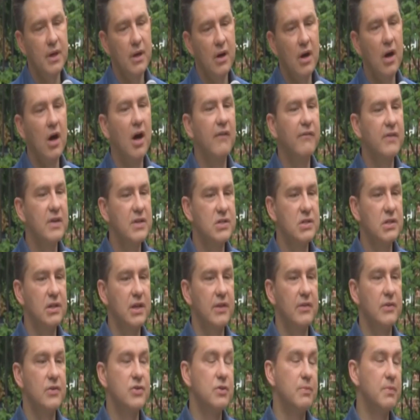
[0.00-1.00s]

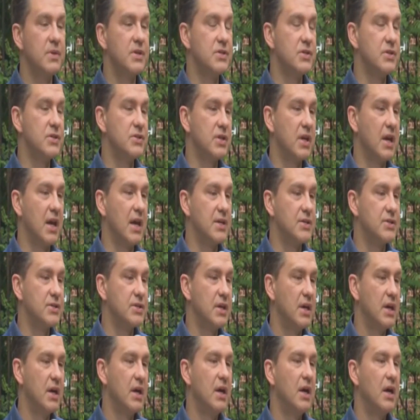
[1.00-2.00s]
Obviously, there's a business
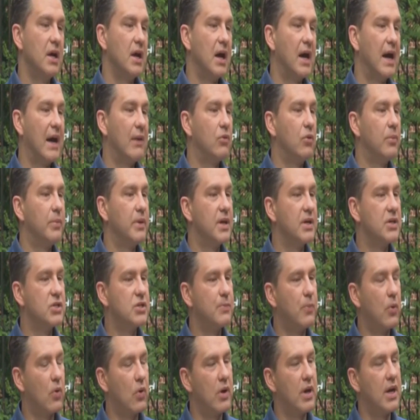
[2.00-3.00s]
case. I will be
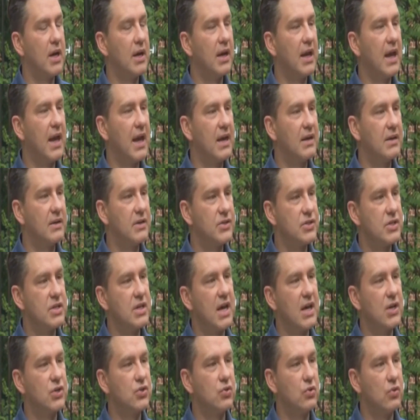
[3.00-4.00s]
exporting Canada's
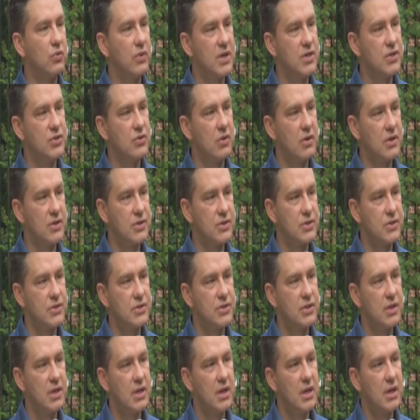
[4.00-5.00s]
natural
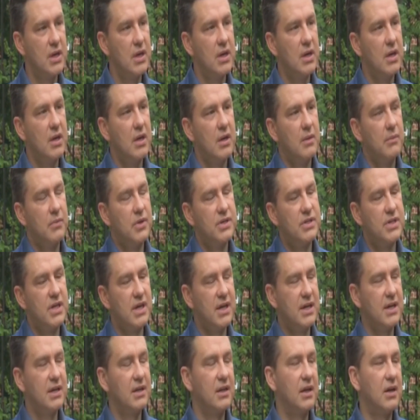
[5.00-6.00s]
resources.
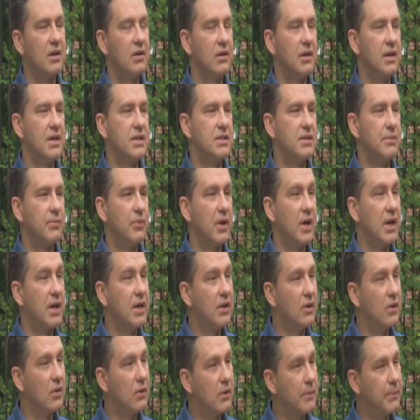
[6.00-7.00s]
particularly to
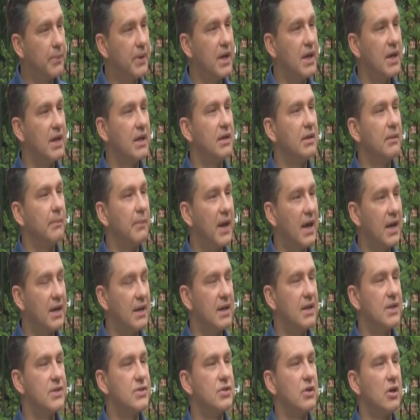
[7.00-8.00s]
break European
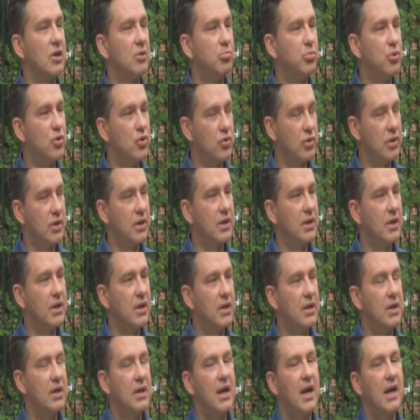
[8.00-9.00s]
dependence on Putin
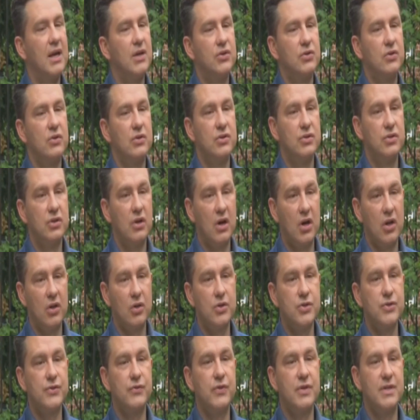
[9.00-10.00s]
and turn
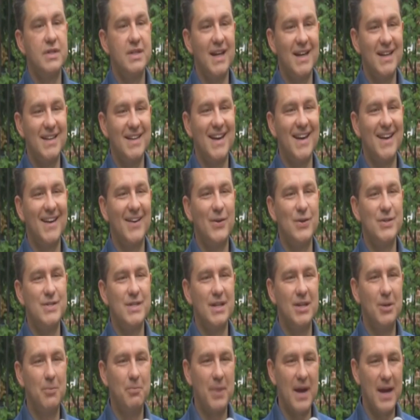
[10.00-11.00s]
dollars for dictators
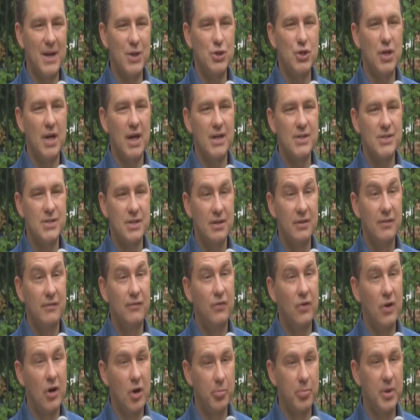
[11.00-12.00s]
into paychecks
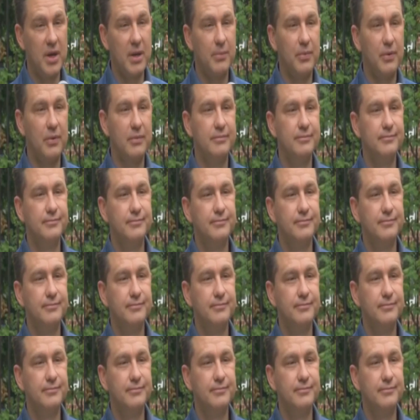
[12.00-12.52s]
for our people.